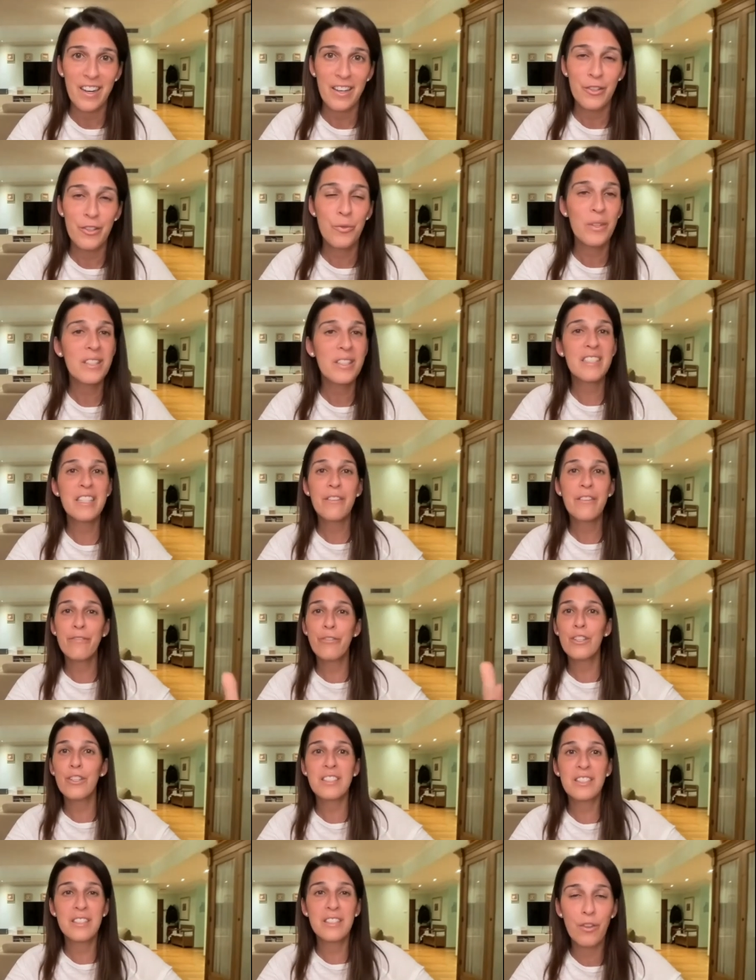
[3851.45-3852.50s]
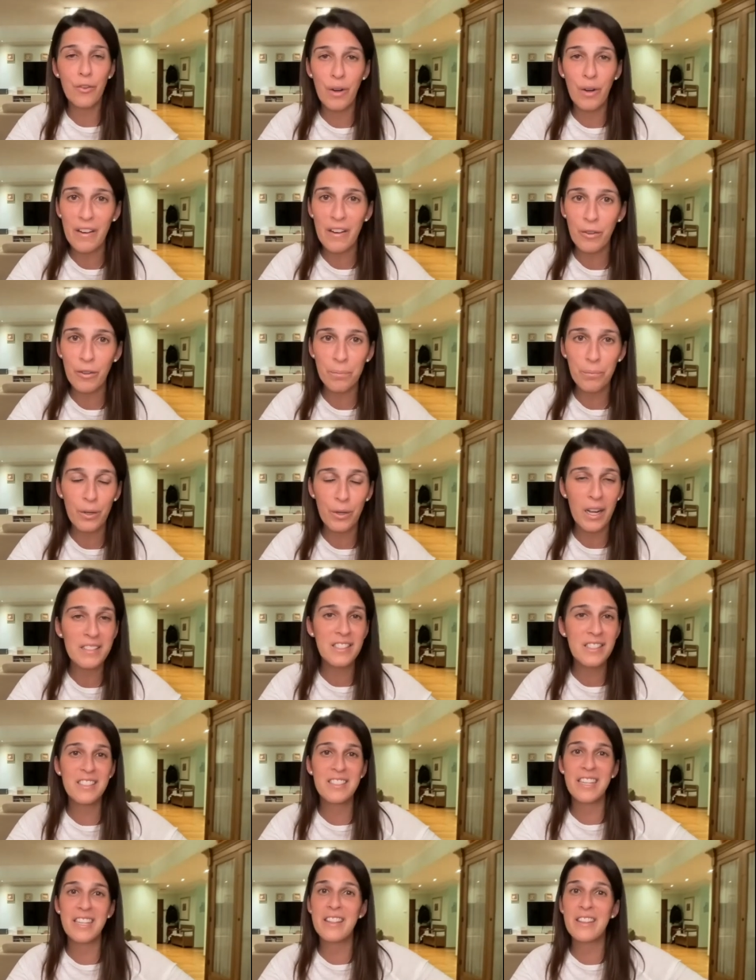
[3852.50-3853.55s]
You could see a full list of the raffle
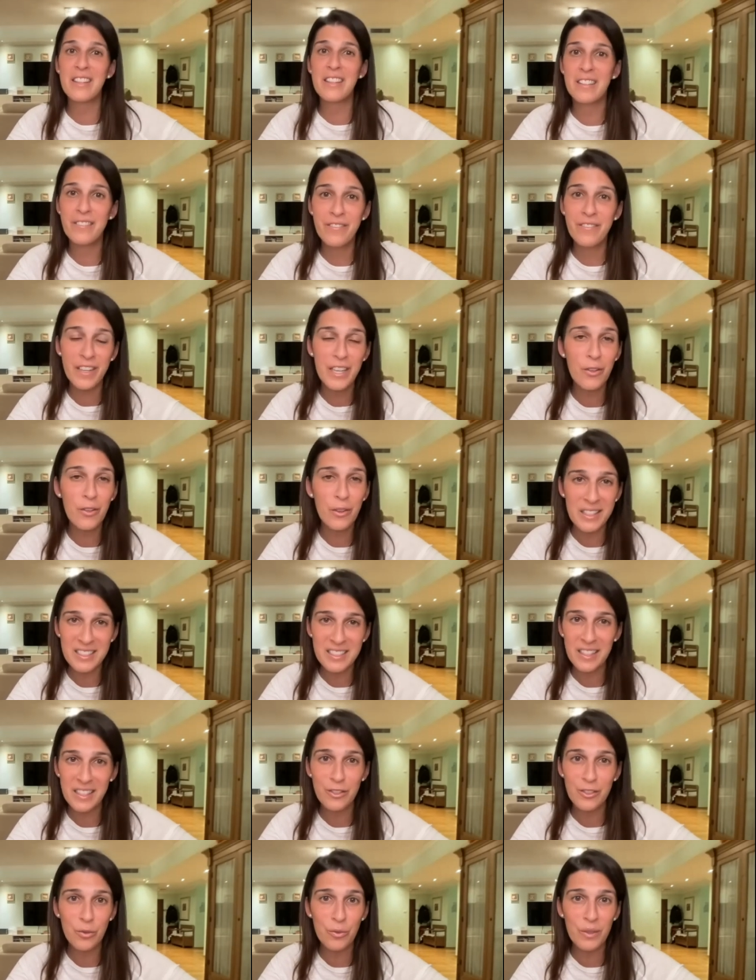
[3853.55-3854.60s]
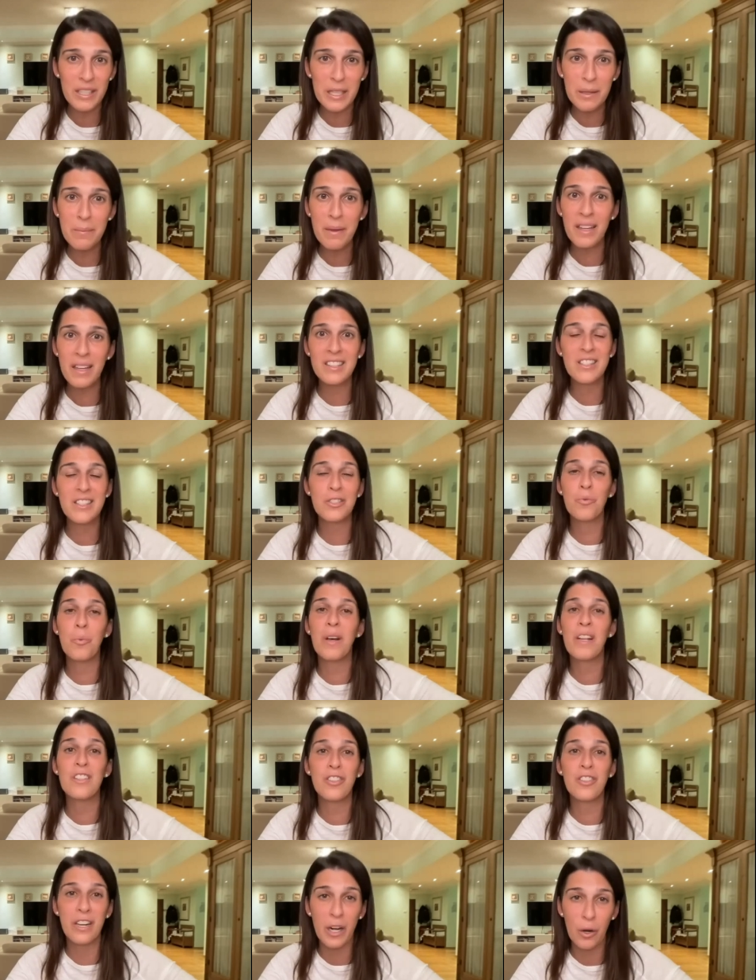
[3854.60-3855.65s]
prizes in the video that's sent to you in the emails, as
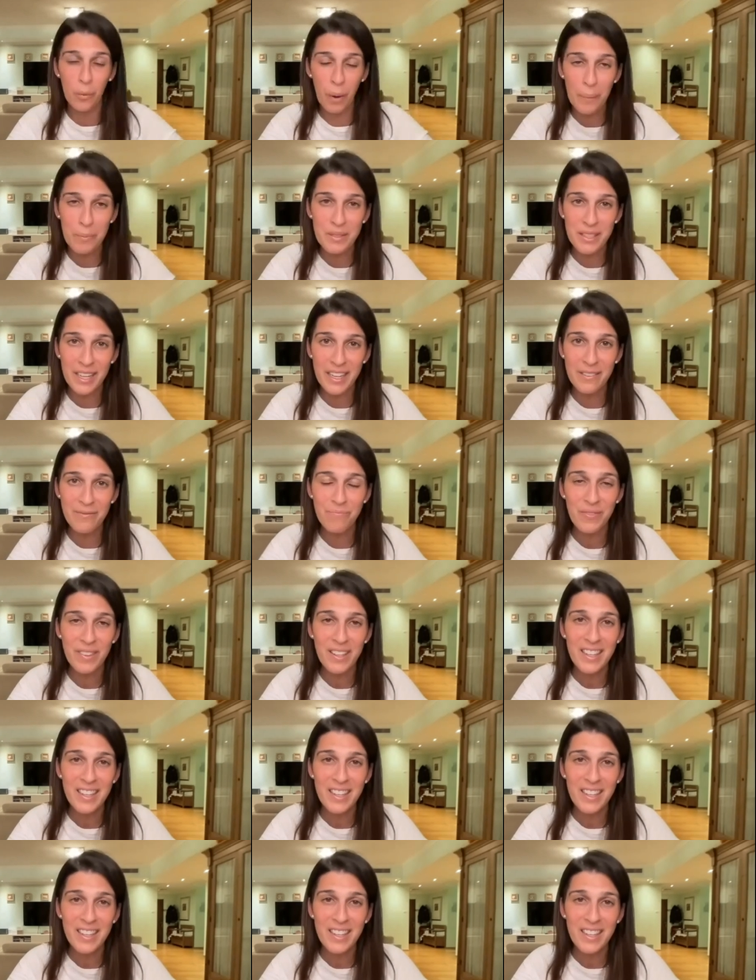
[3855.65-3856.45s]
well as on our website.